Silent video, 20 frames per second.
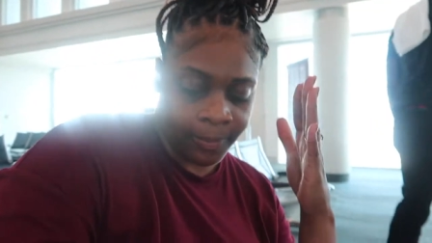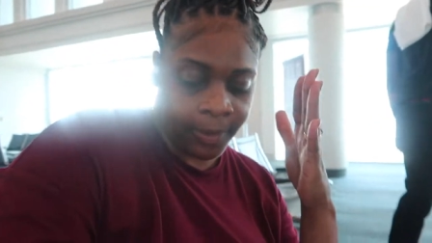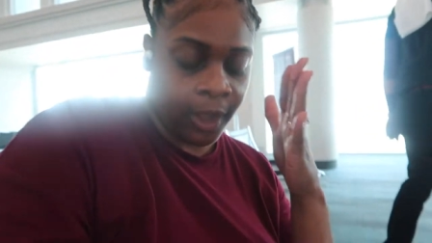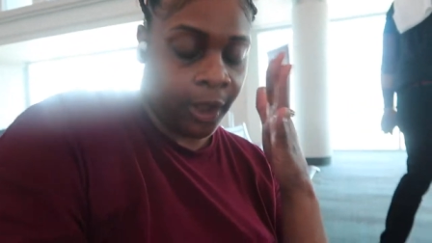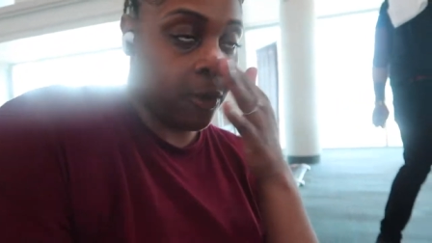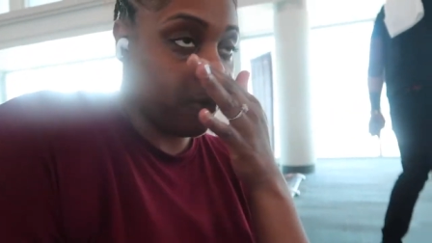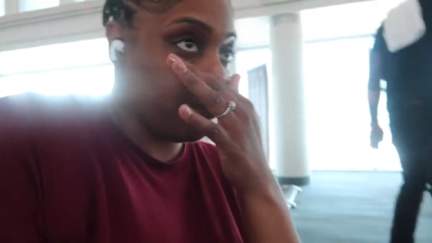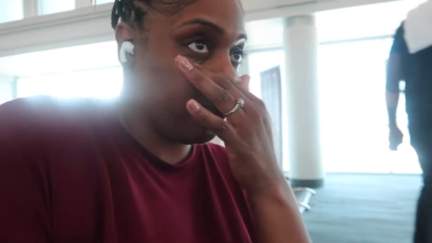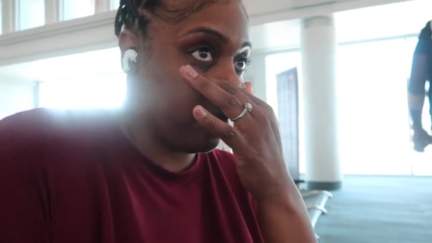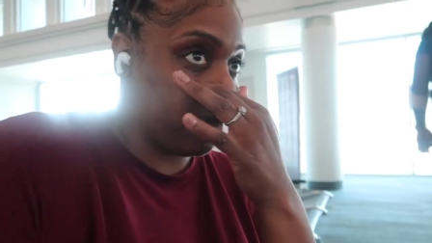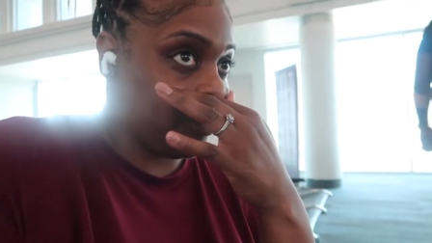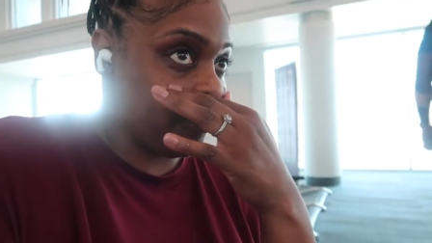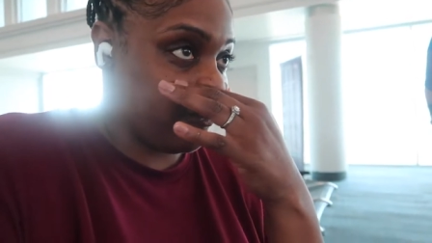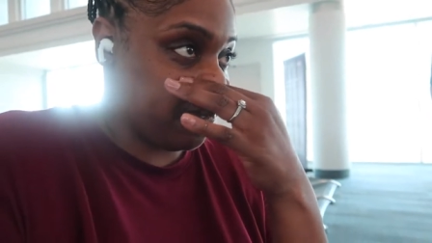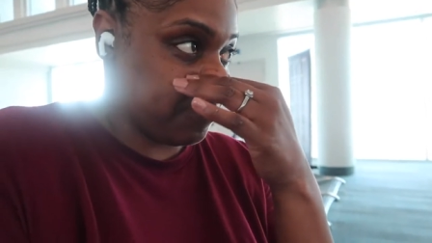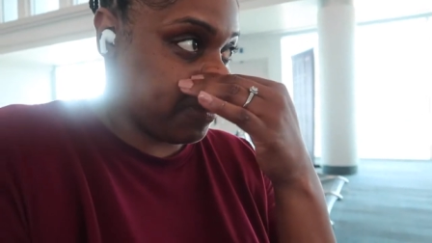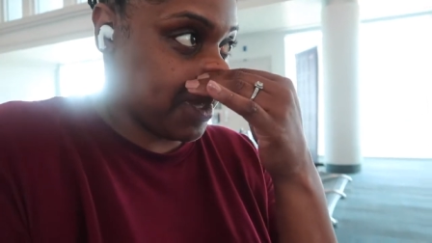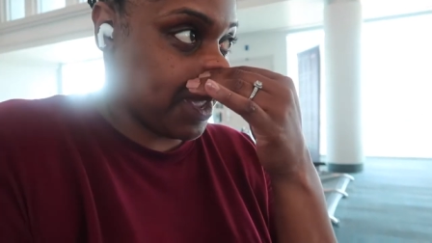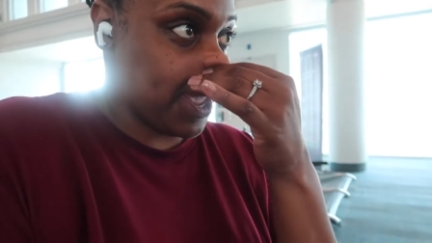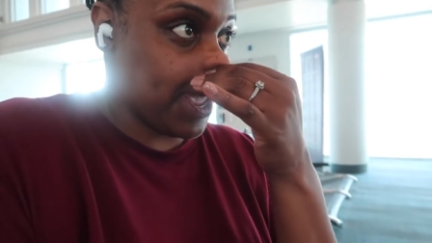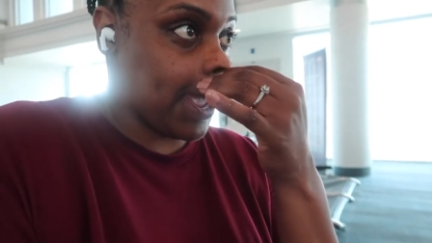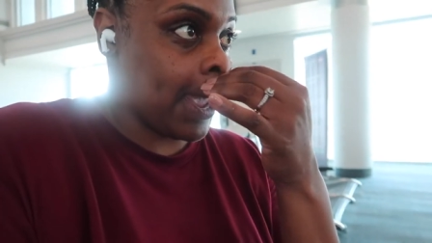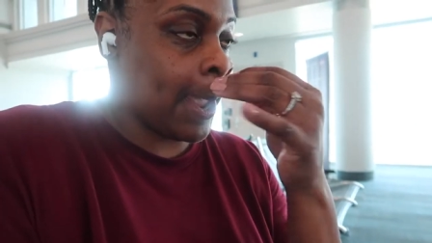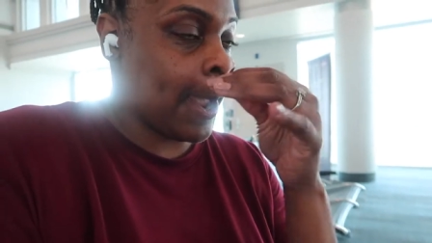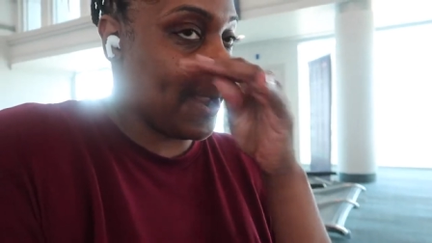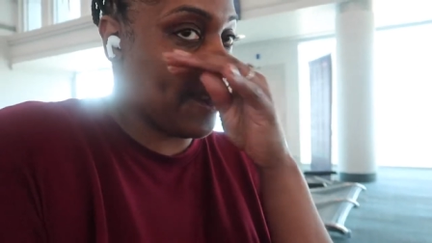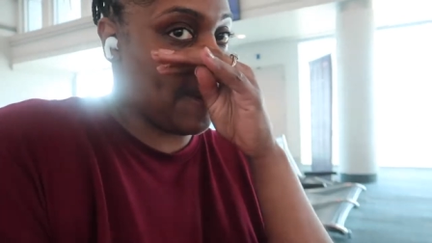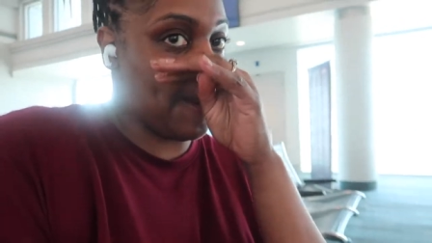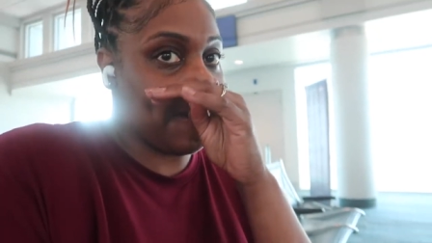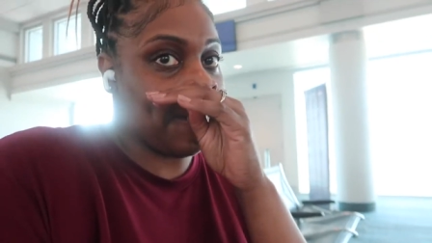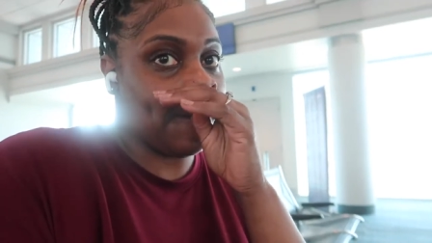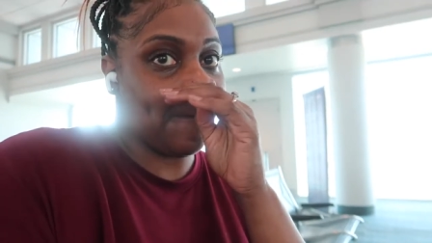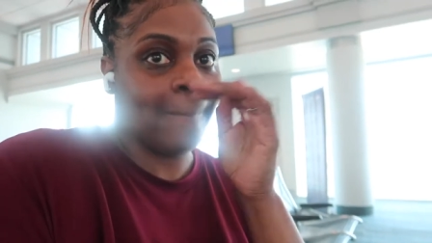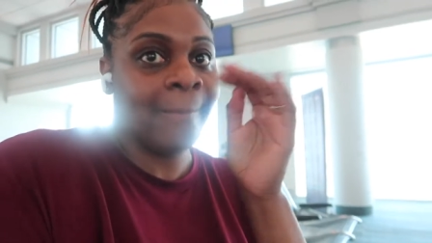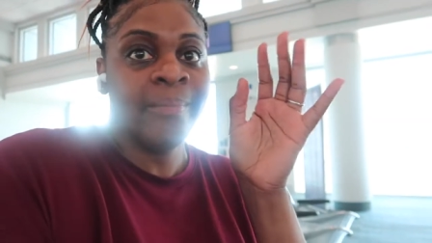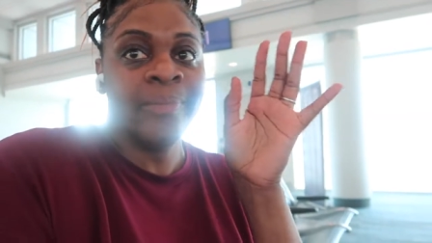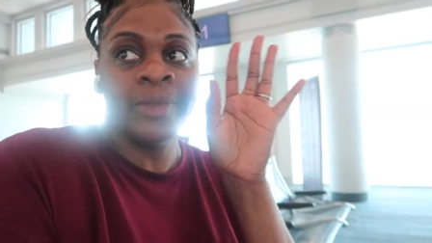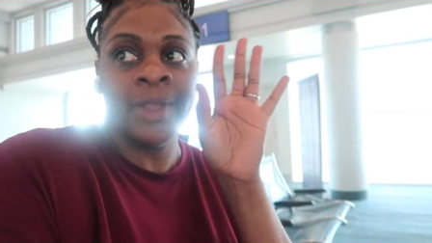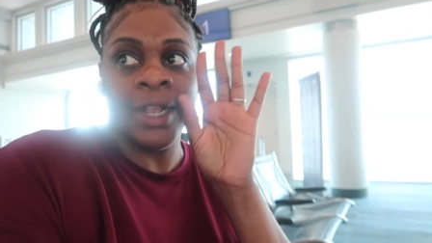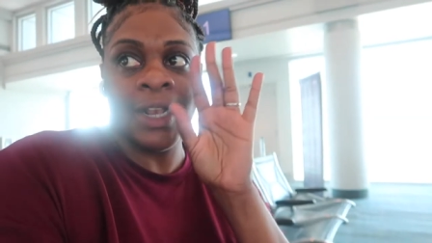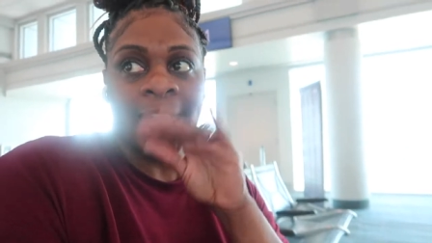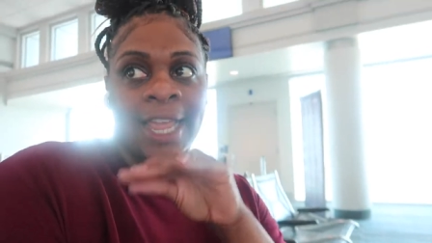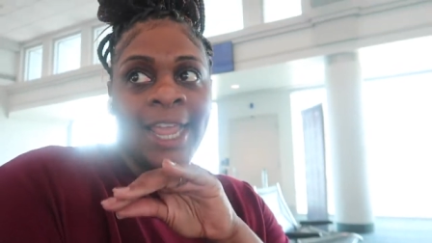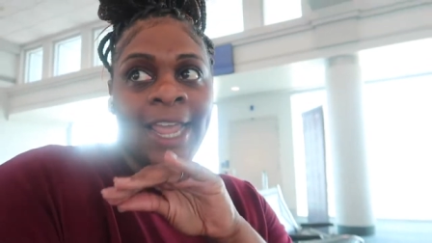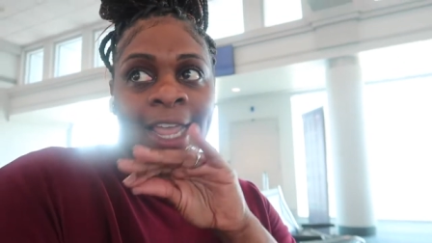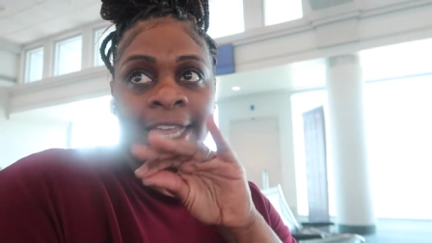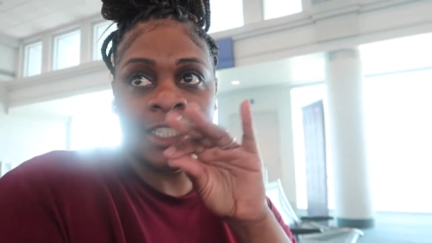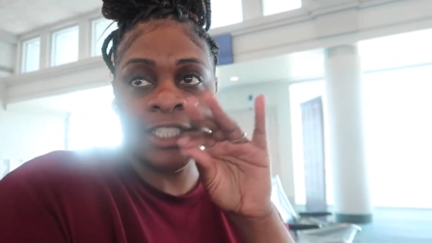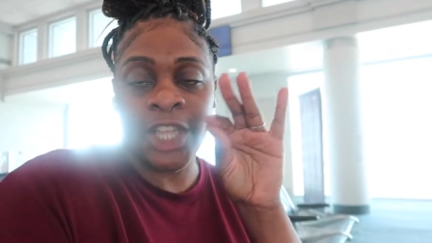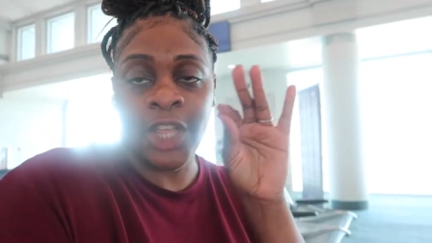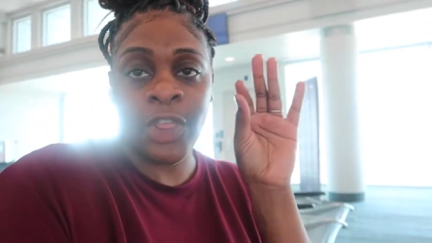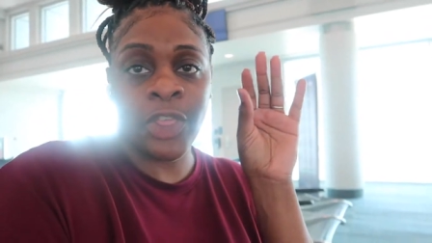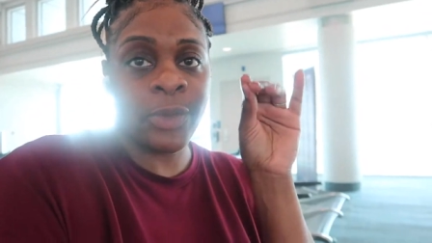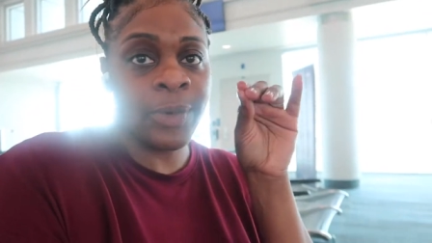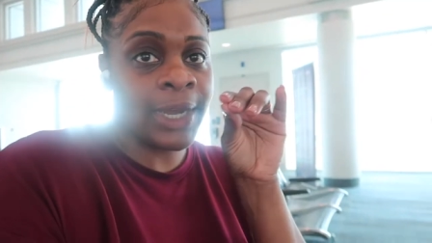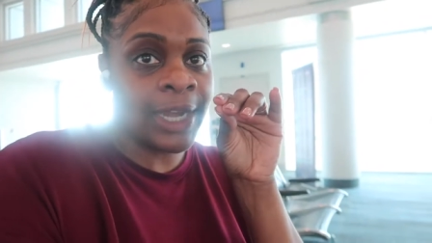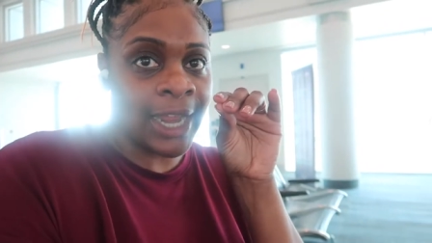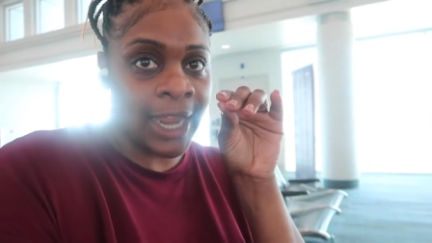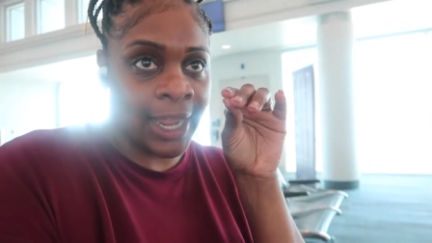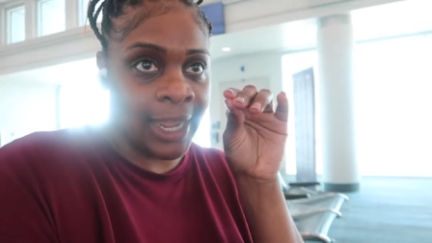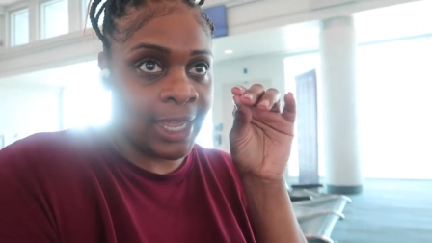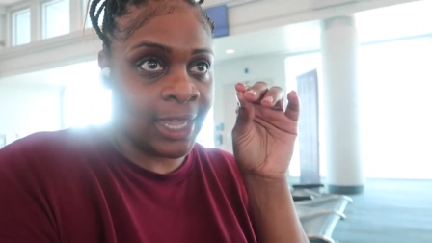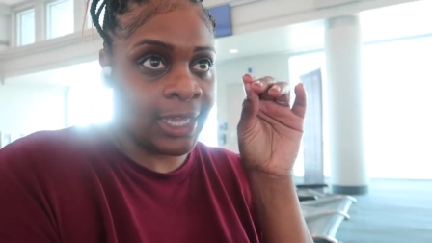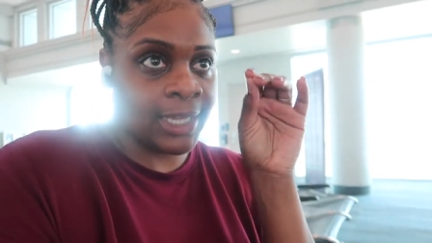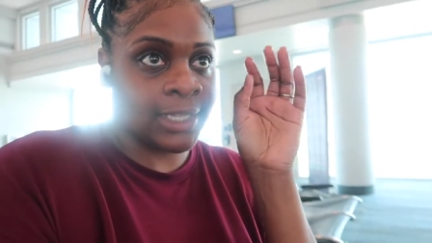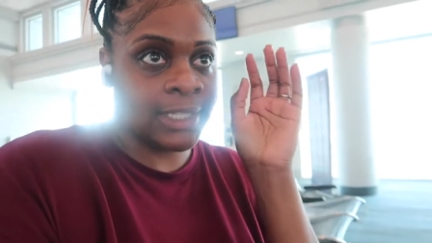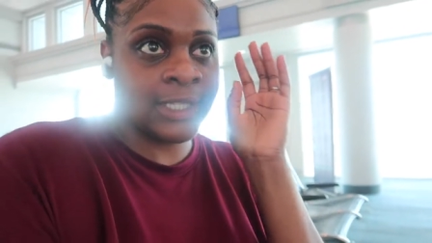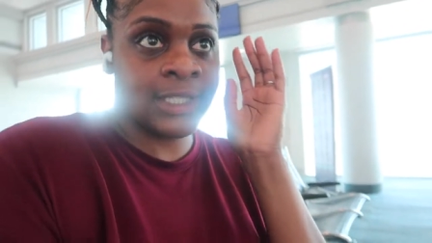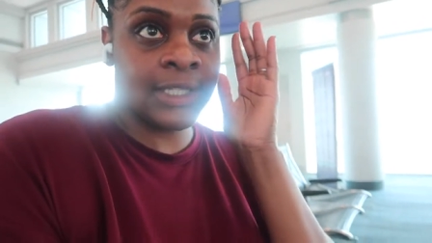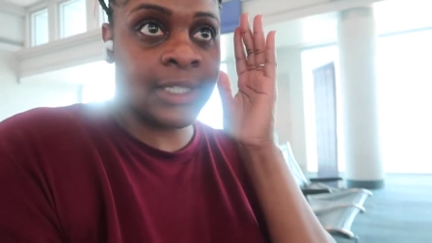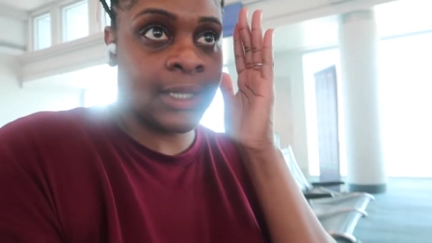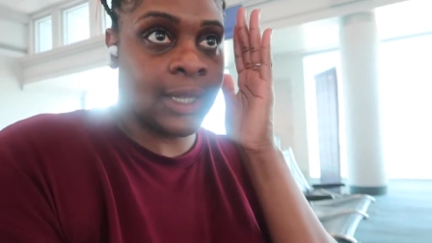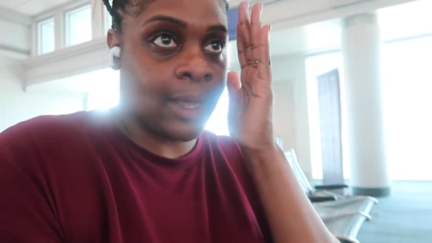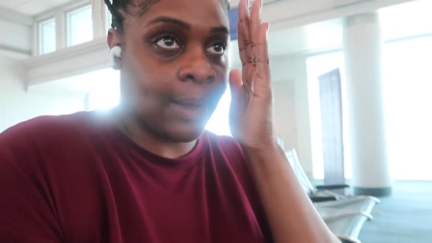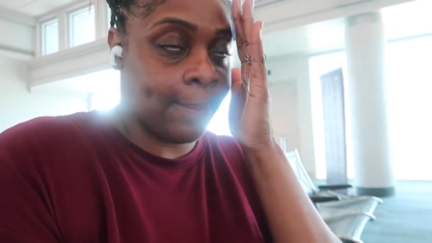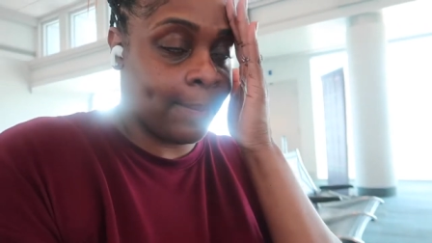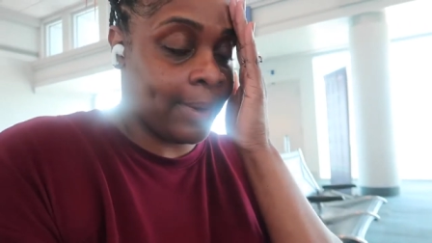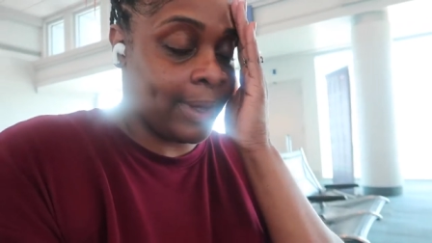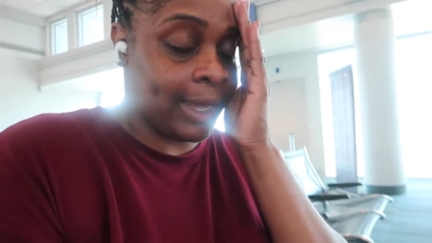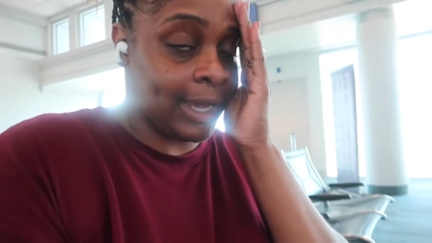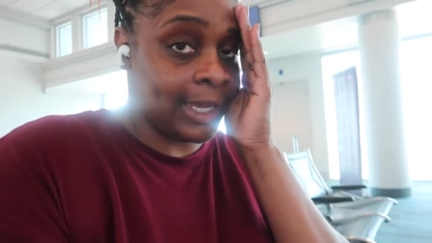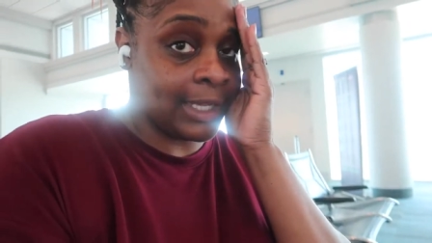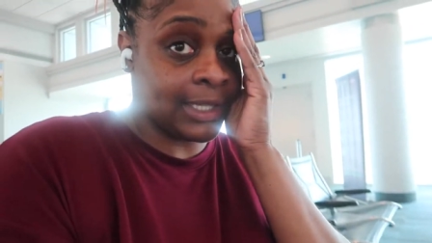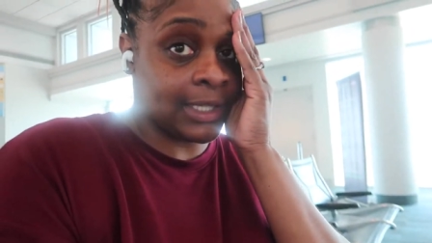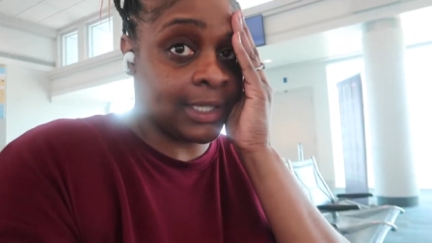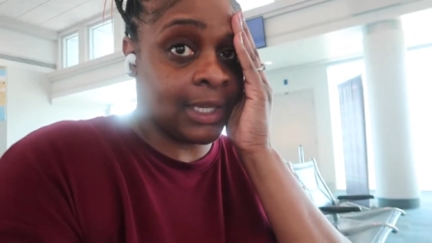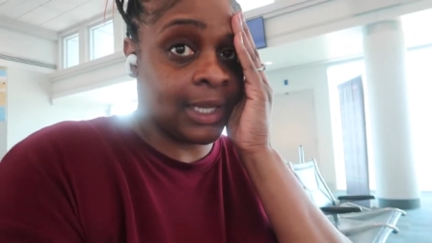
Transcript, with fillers: a rough behind last 3 days, but